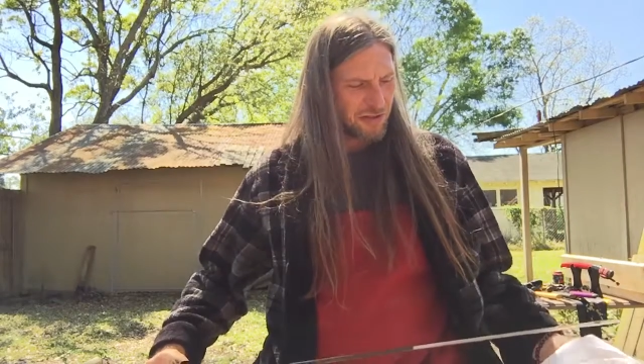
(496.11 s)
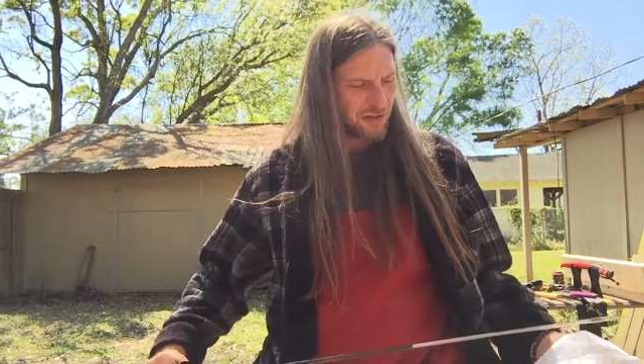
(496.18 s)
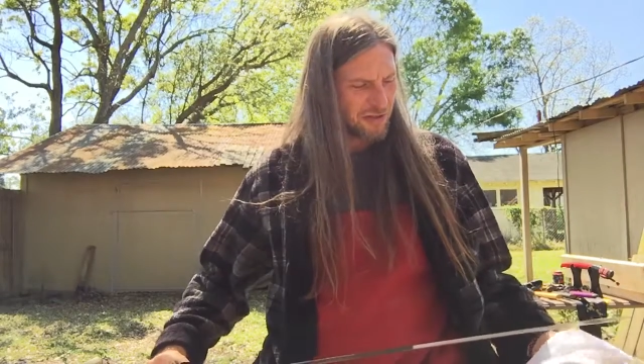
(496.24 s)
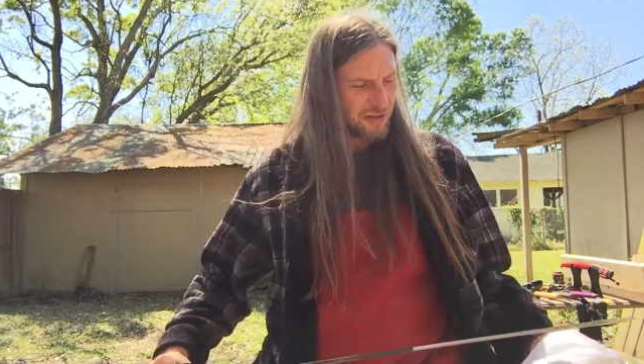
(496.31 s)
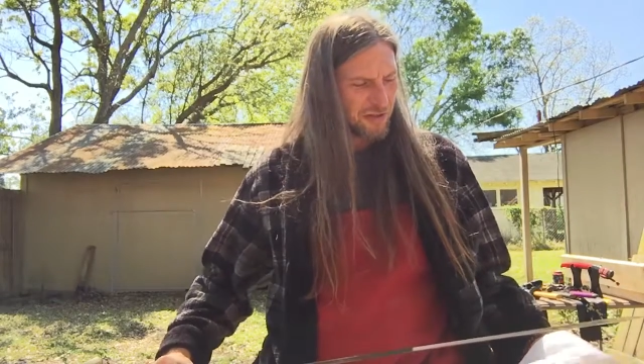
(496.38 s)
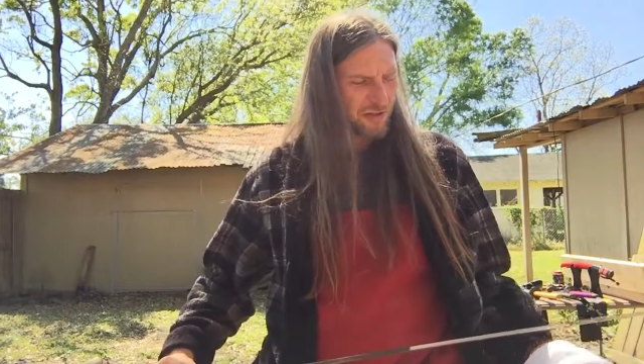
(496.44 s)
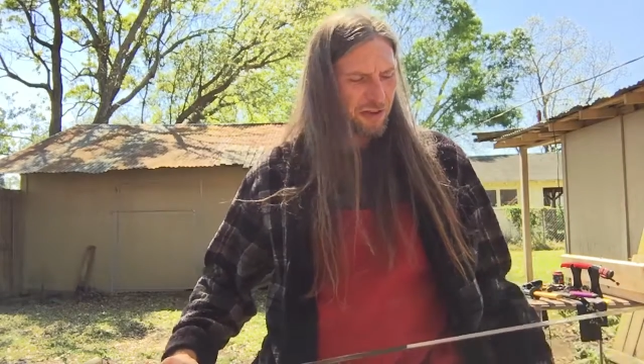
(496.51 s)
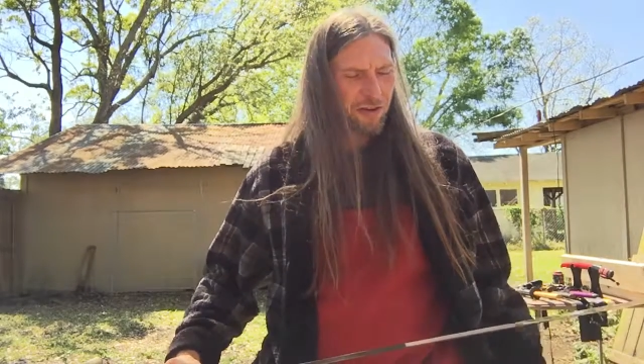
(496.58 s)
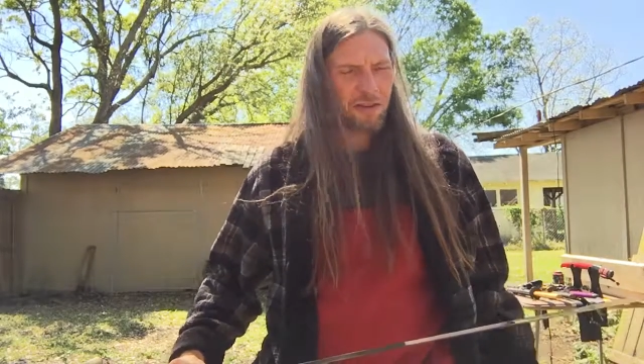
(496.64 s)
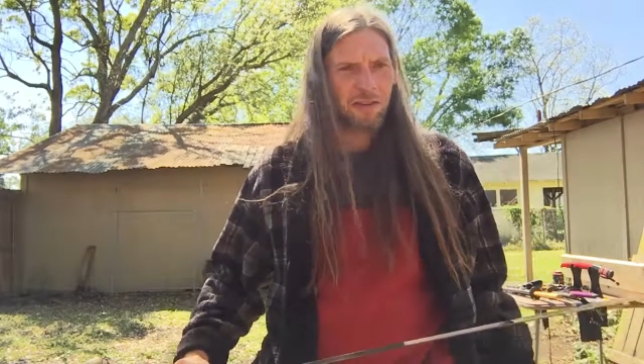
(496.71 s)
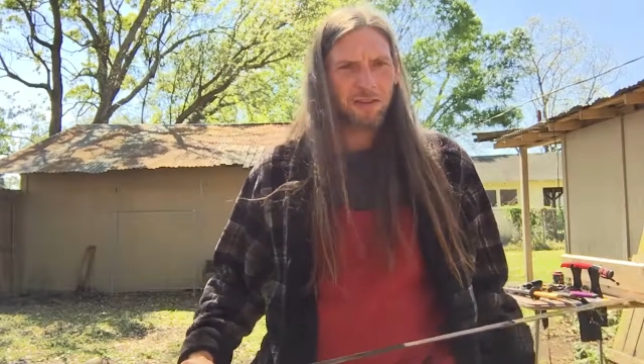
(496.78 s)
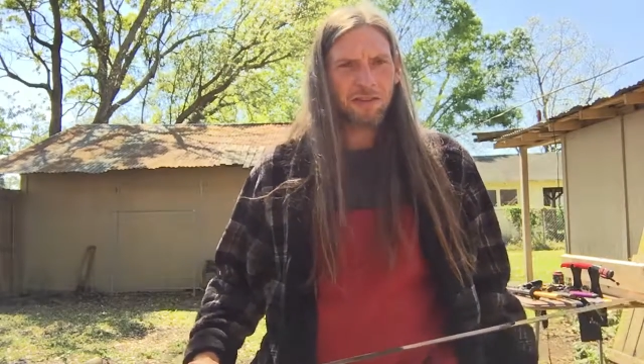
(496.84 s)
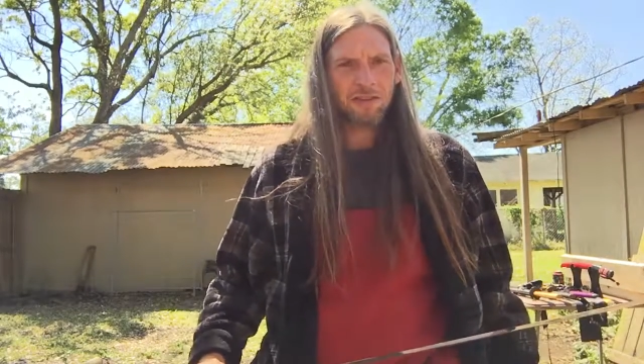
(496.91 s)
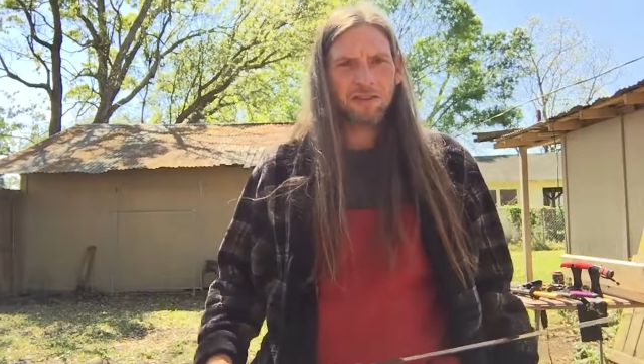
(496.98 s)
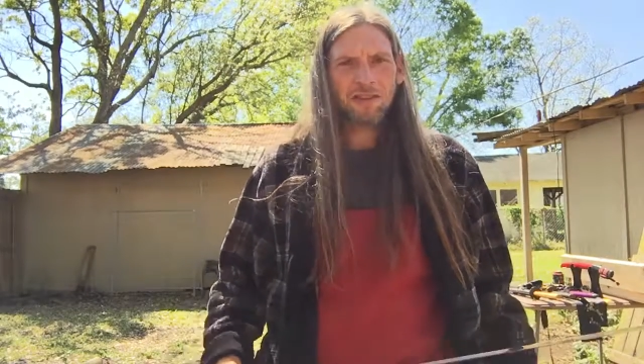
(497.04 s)
getting started
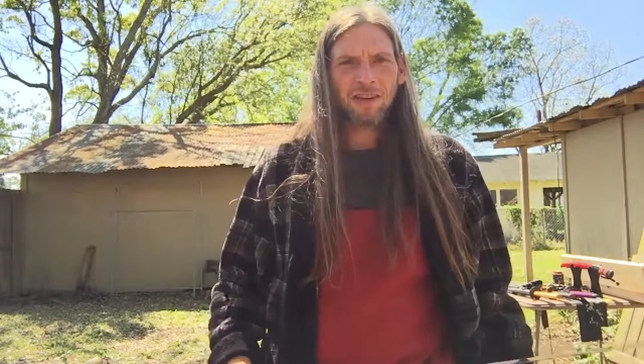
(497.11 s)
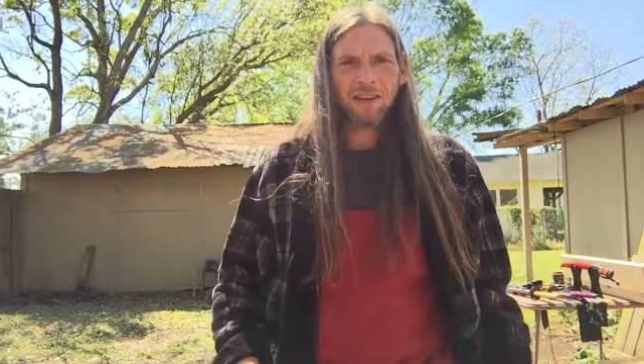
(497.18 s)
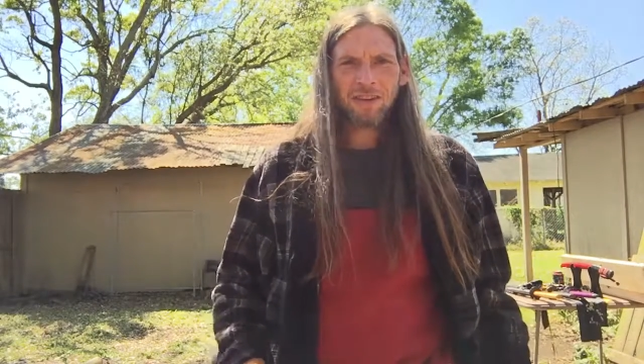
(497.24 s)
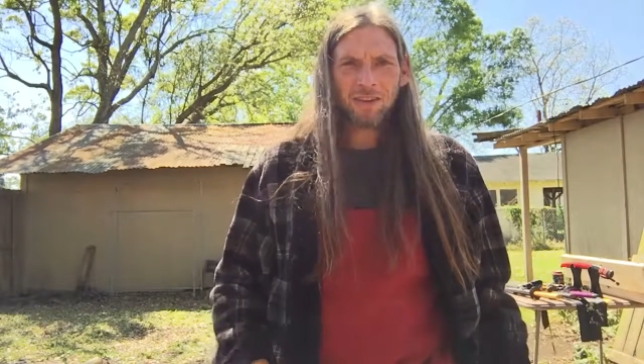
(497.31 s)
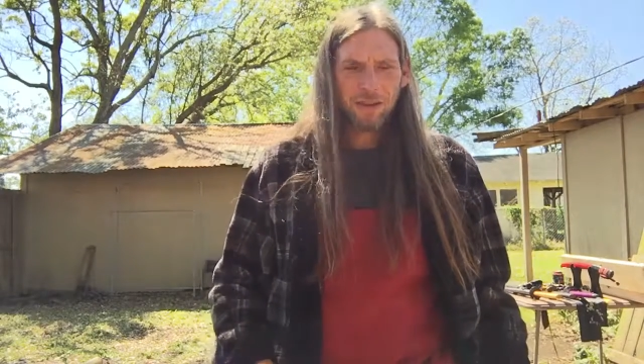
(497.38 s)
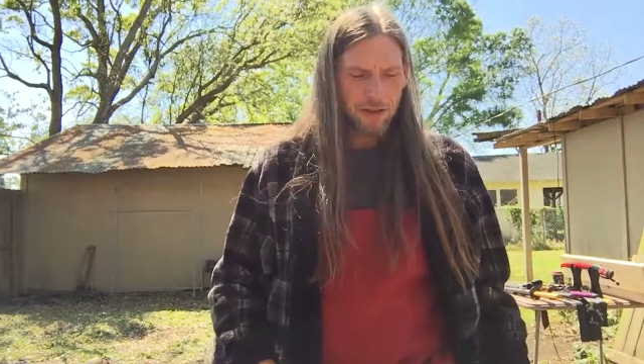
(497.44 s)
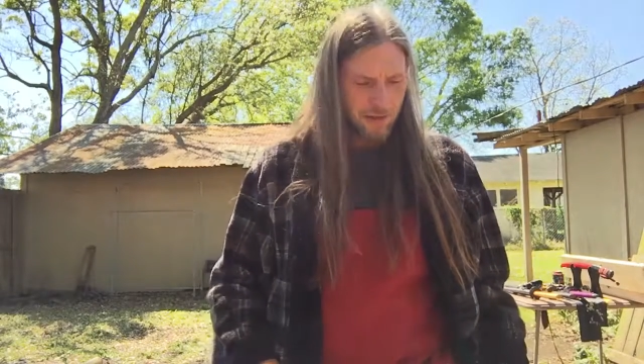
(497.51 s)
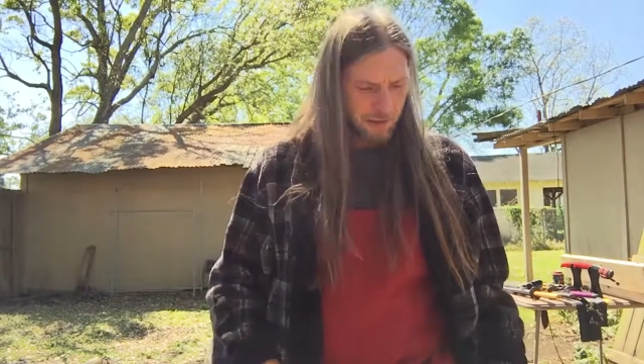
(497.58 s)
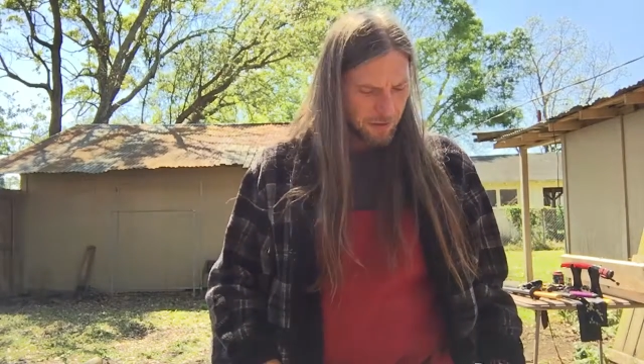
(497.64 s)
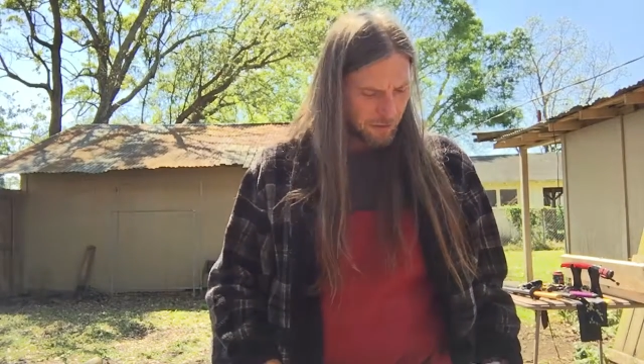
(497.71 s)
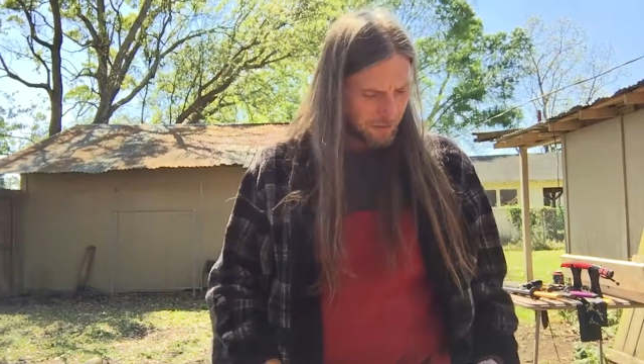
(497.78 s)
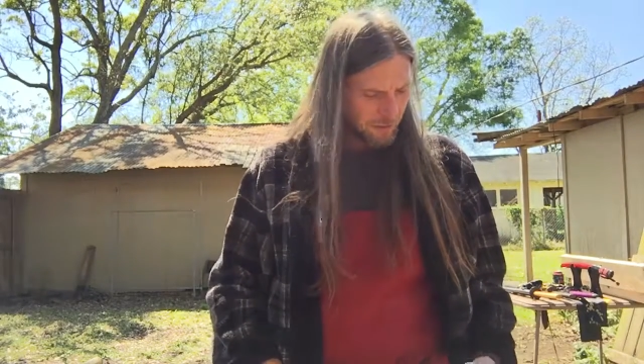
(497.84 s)
on this cutting thing.